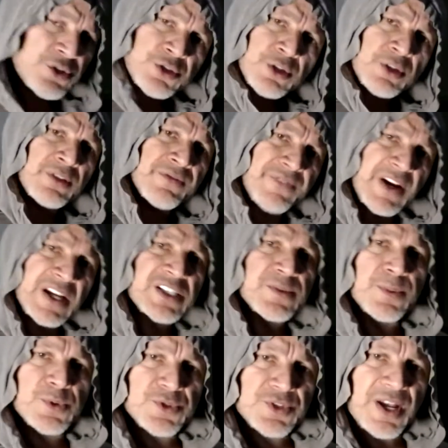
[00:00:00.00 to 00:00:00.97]
certain
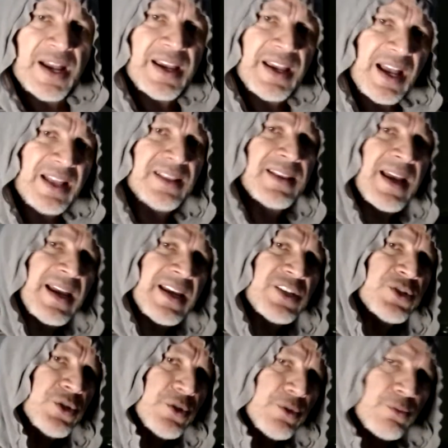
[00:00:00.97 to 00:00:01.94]
vegetables I like,
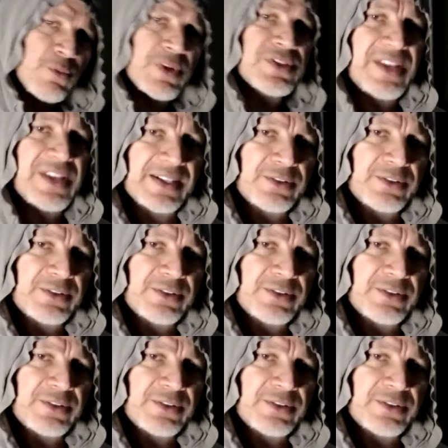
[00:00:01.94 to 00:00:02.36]
certain ones I